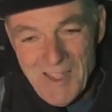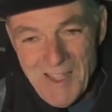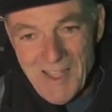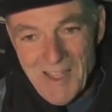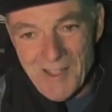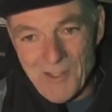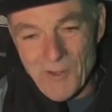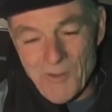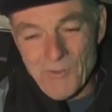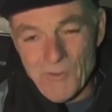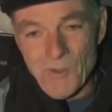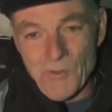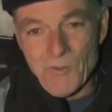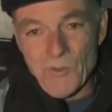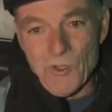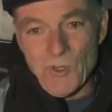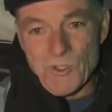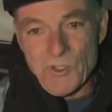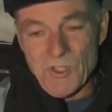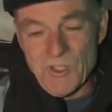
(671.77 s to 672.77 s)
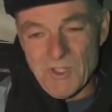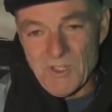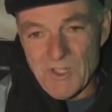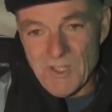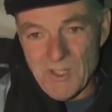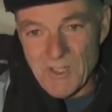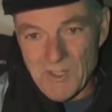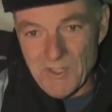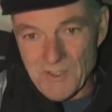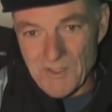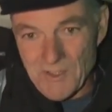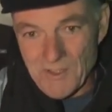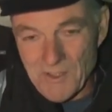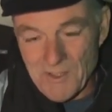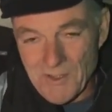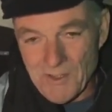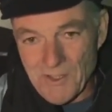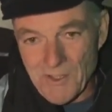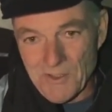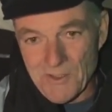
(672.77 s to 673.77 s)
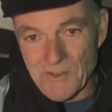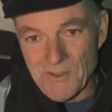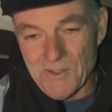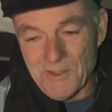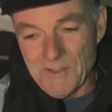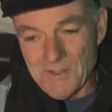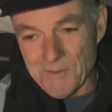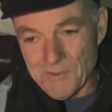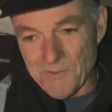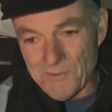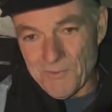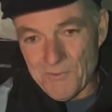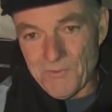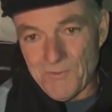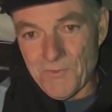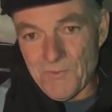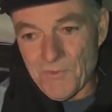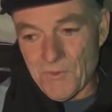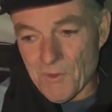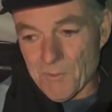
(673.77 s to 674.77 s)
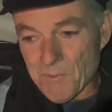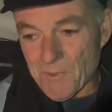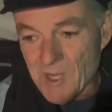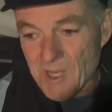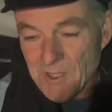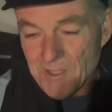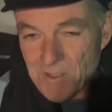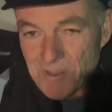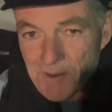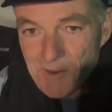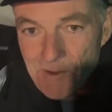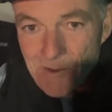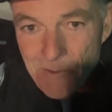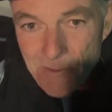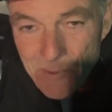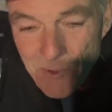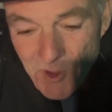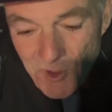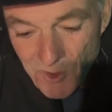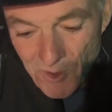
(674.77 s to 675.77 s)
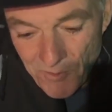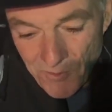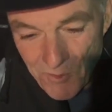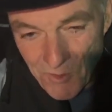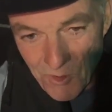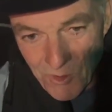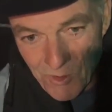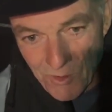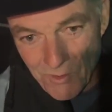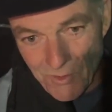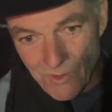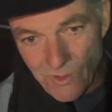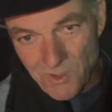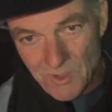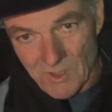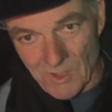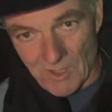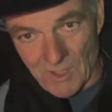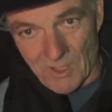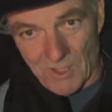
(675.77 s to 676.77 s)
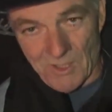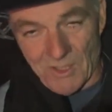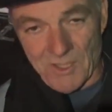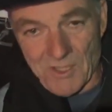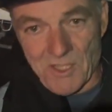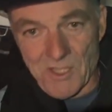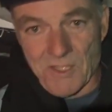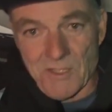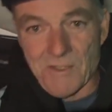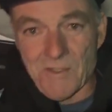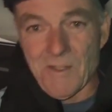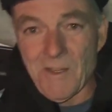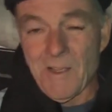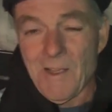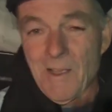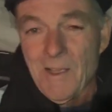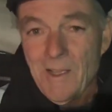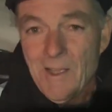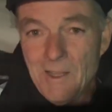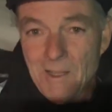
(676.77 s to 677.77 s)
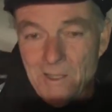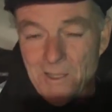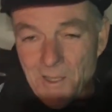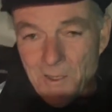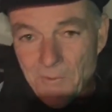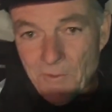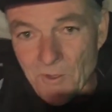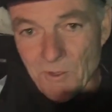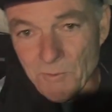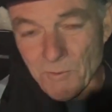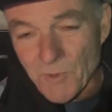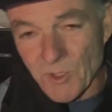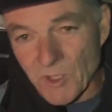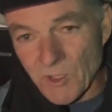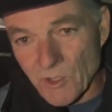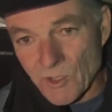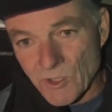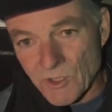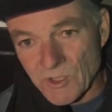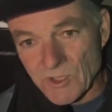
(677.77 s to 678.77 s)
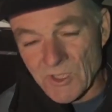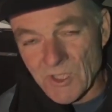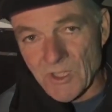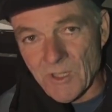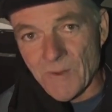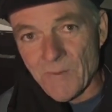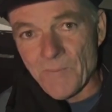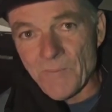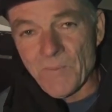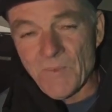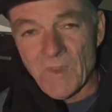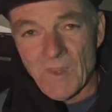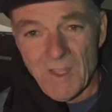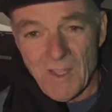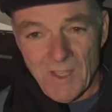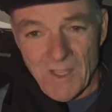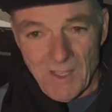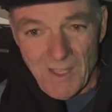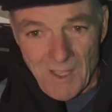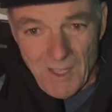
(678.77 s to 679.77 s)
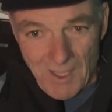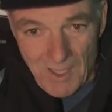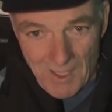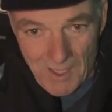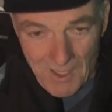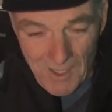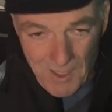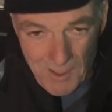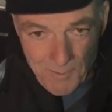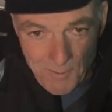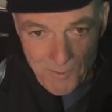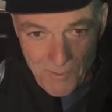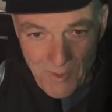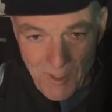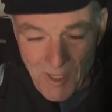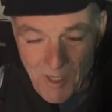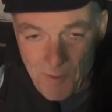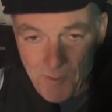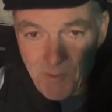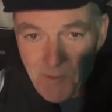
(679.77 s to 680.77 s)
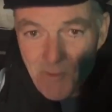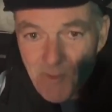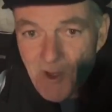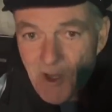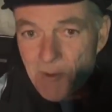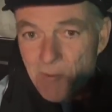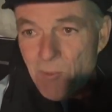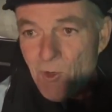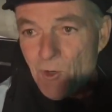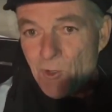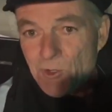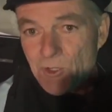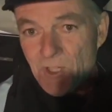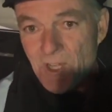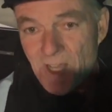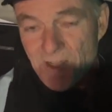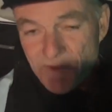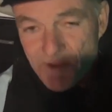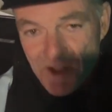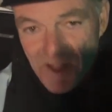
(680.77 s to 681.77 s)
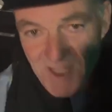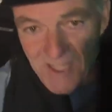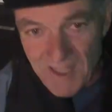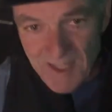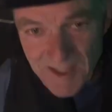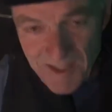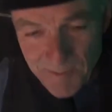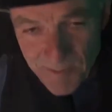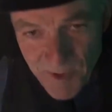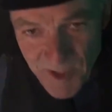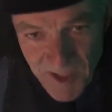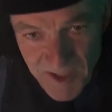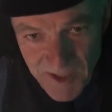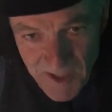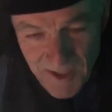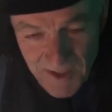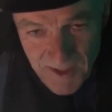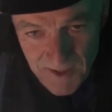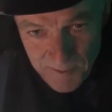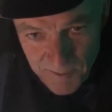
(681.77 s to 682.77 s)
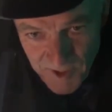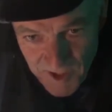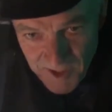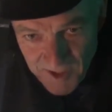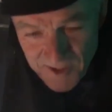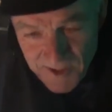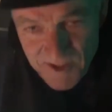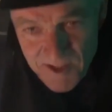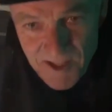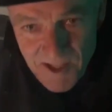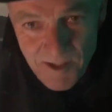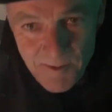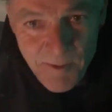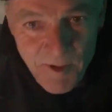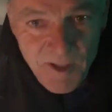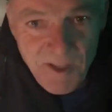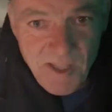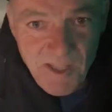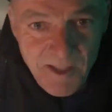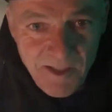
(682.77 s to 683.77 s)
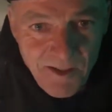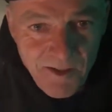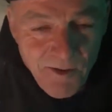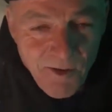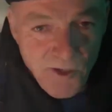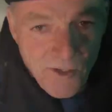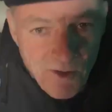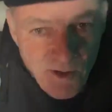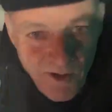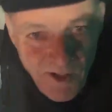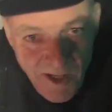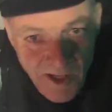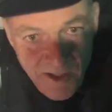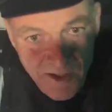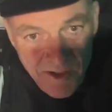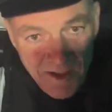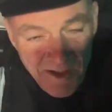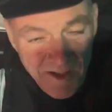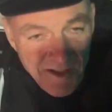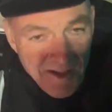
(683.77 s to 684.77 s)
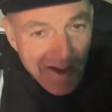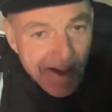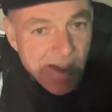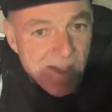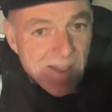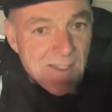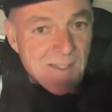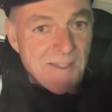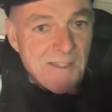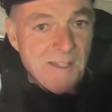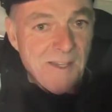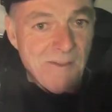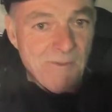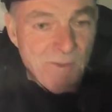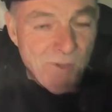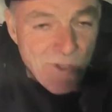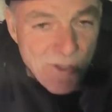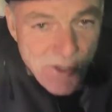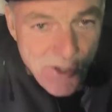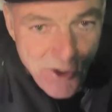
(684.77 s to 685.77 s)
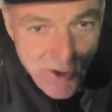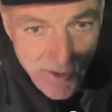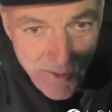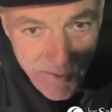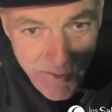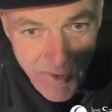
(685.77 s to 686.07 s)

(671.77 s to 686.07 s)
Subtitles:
And of course, that from my point of view, this is different because I both love sailing and being at sea, but then I have also